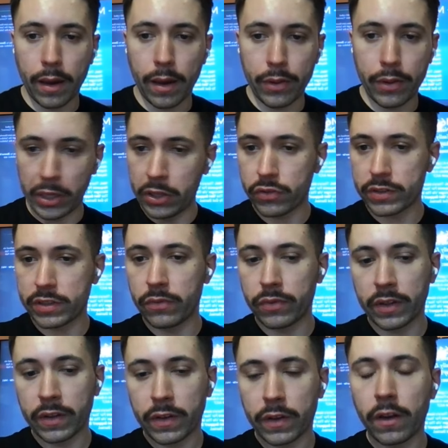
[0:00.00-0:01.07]
The interesting
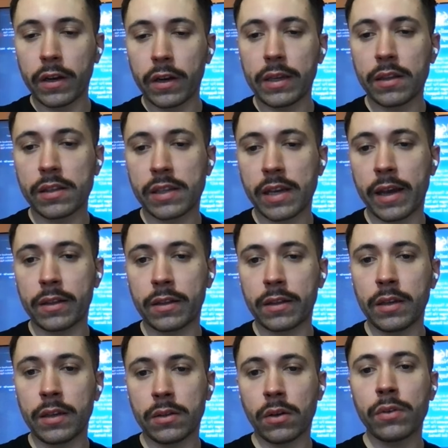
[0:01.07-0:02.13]
thing here is that
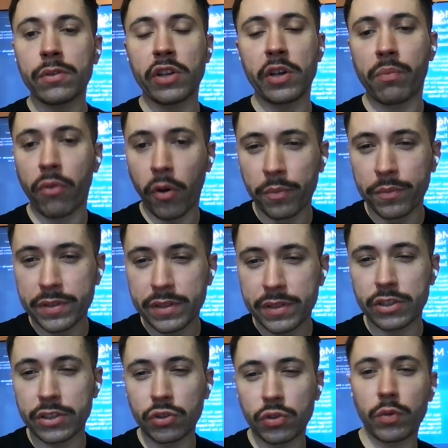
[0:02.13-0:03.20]
it's also a prompt
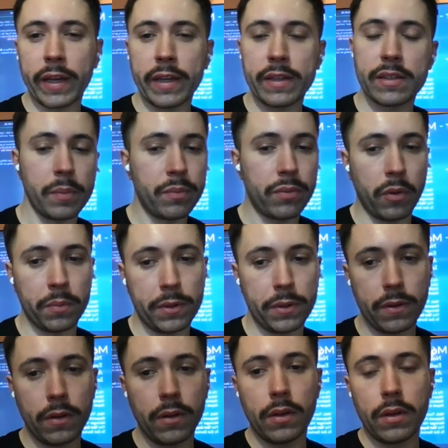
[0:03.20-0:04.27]
that generates a prompt.
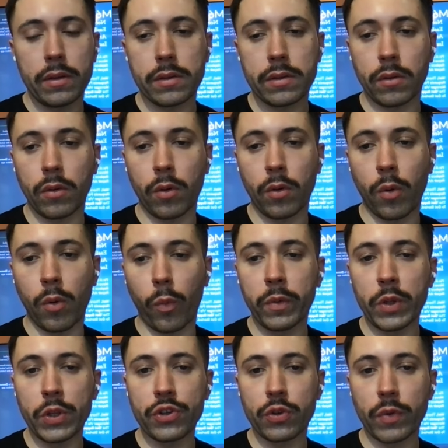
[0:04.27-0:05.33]
So when we
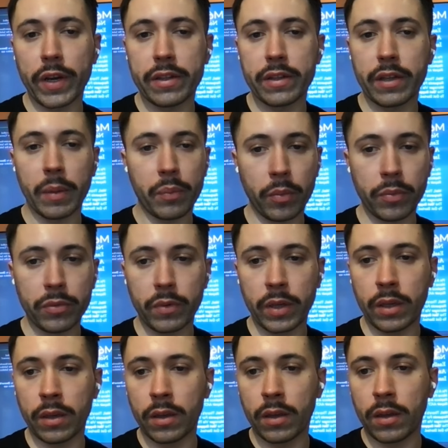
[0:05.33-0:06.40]
generate a prompt,
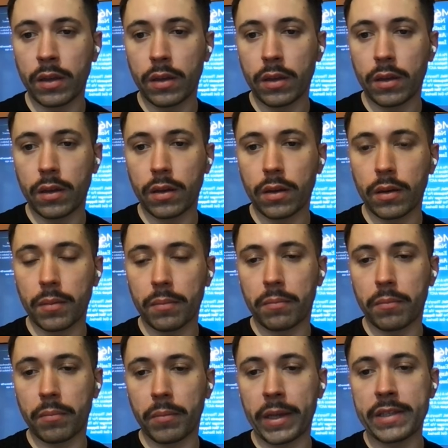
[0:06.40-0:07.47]
we
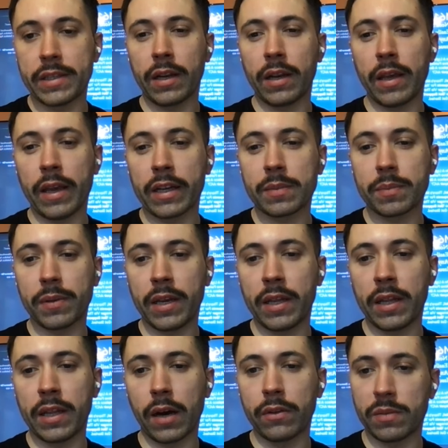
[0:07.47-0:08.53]
basically explain
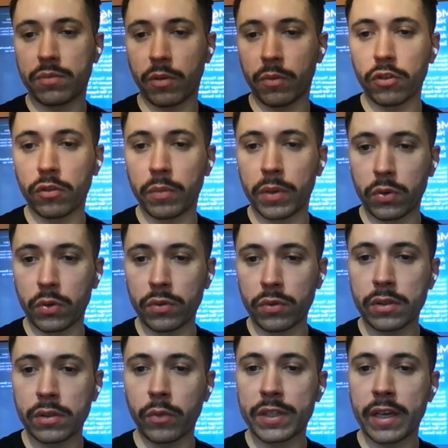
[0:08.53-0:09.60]
how this prompt will be used.
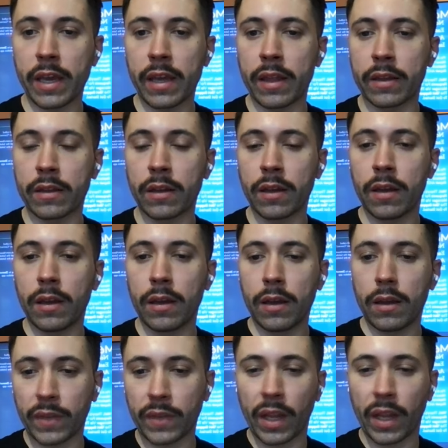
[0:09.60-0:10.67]
So we say that,
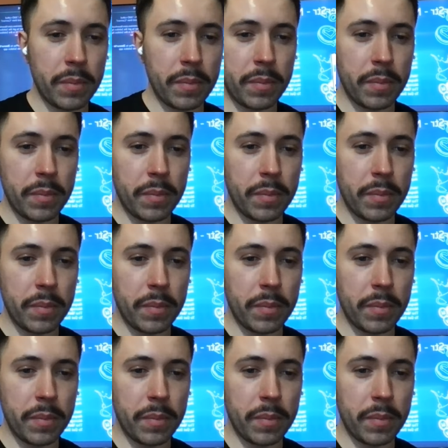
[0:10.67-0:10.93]
let me actually